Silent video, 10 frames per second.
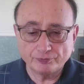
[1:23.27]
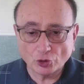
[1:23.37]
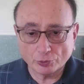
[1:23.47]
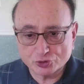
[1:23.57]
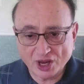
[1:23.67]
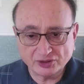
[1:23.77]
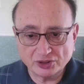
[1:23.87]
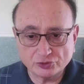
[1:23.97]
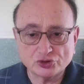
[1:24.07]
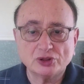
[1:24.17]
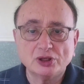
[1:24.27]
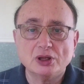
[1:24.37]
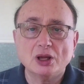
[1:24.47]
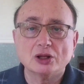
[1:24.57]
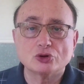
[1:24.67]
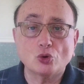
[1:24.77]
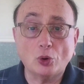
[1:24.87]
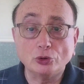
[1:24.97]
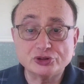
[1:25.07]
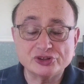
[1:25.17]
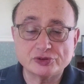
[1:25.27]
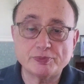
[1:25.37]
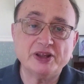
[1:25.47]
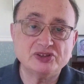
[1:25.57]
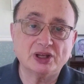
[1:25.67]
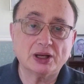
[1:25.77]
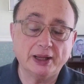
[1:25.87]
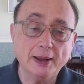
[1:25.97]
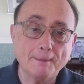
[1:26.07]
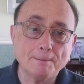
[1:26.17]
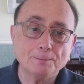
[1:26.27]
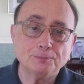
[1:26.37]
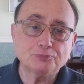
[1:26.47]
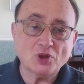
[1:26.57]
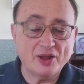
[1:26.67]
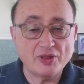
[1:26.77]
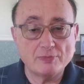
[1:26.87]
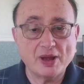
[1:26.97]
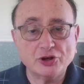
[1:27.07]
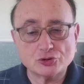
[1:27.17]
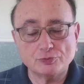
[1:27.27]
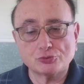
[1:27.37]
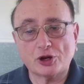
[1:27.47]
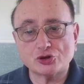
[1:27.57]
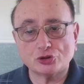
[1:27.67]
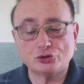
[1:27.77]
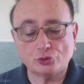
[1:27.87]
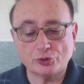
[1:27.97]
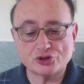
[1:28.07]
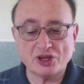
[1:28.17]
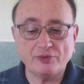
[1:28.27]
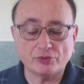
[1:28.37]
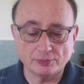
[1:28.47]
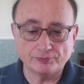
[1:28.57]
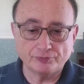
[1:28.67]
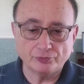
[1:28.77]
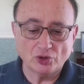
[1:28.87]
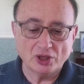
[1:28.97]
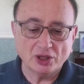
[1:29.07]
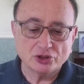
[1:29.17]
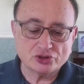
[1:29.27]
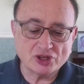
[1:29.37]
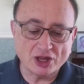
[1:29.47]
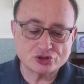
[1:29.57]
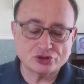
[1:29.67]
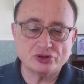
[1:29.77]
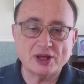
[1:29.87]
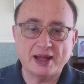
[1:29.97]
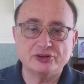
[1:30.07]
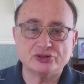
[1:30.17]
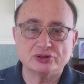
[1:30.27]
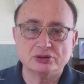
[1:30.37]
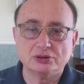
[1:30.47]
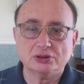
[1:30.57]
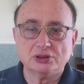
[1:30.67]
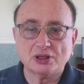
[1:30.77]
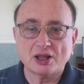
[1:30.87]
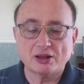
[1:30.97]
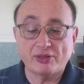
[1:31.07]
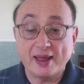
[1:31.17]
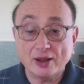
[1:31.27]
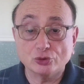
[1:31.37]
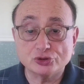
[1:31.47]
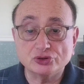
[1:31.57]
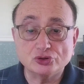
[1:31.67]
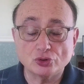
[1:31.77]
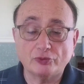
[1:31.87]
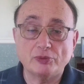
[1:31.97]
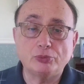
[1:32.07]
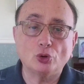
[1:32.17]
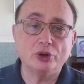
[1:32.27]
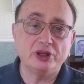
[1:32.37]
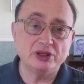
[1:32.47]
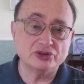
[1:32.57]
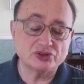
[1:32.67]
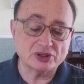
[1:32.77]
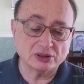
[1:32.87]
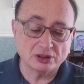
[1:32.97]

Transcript: objectives, quotas basically, and their management pressure to achieve them, such that thousands of employees,